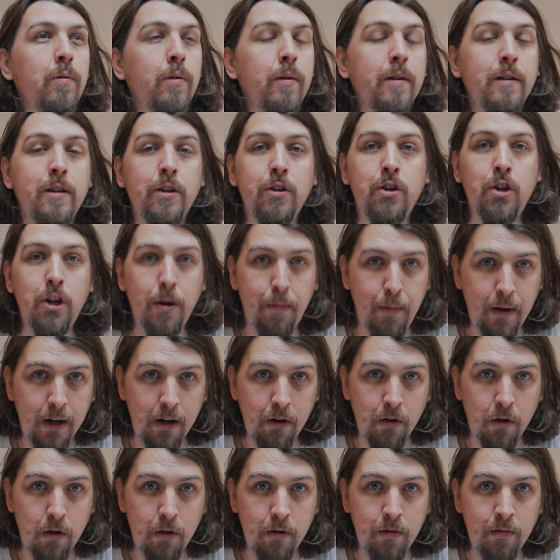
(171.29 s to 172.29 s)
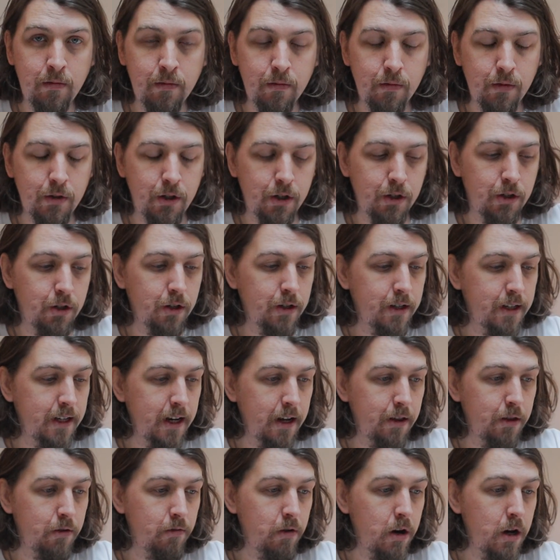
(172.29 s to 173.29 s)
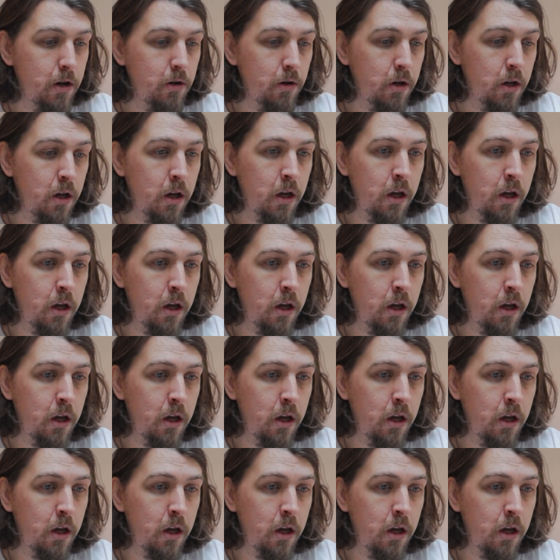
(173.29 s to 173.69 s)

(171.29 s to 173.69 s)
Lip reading: we went to Chipping Norton, which is just down the road.